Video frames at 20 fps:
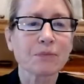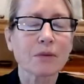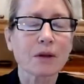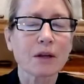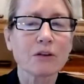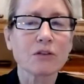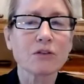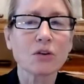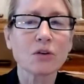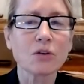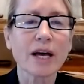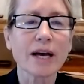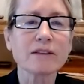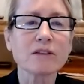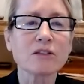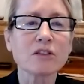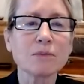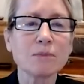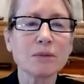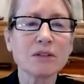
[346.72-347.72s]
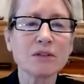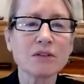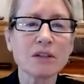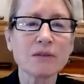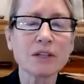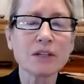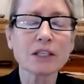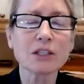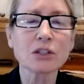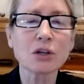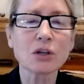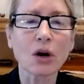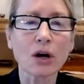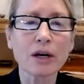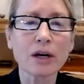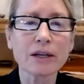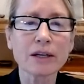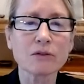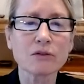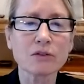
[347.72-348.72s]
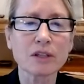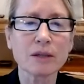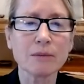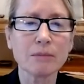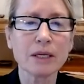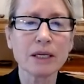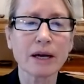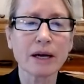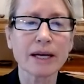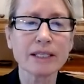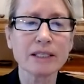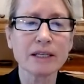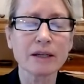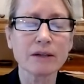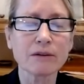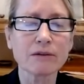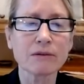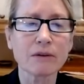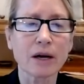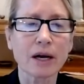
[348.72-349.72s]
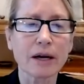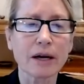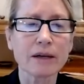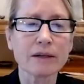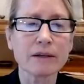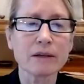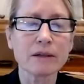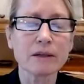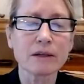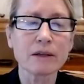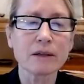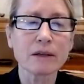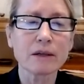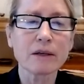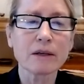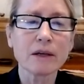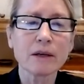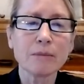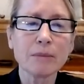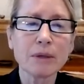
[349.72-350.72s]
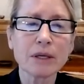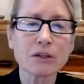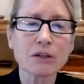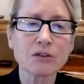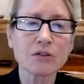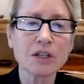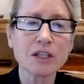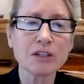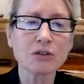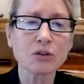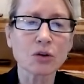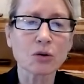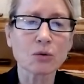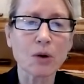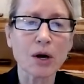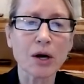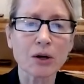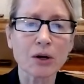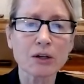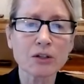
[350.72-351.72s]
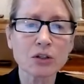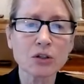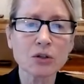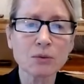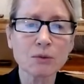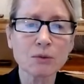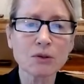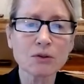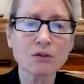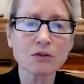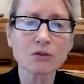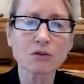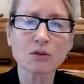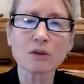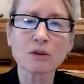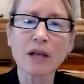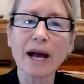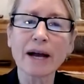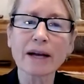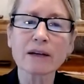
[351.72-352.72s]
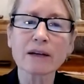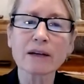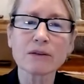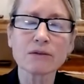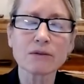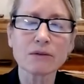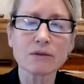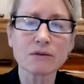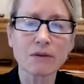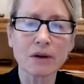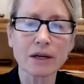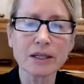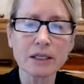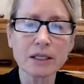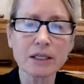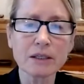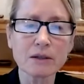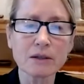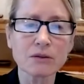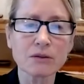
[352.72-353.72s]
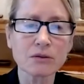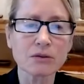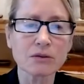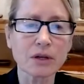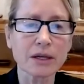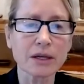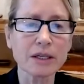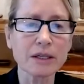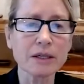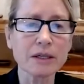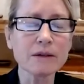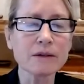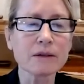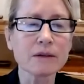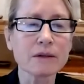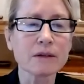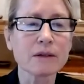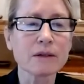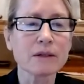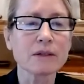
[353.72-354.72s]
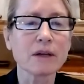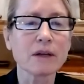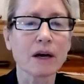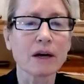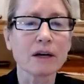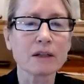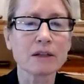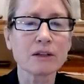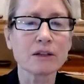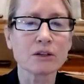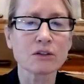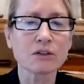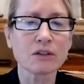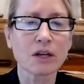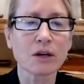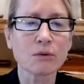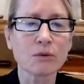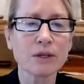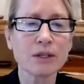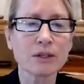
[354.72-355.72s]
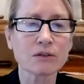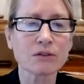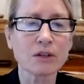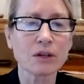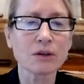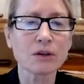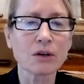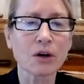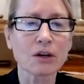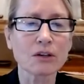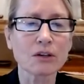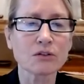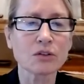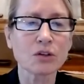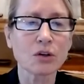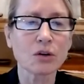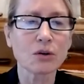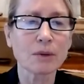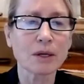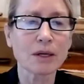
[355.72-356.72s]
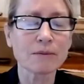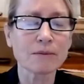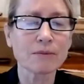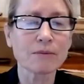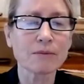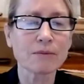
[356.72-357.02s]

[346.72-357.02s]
so that specific targets can be identified. Because these are rarer tumors, there's a lack of funding to study non-clear cell renal cell carcinoma.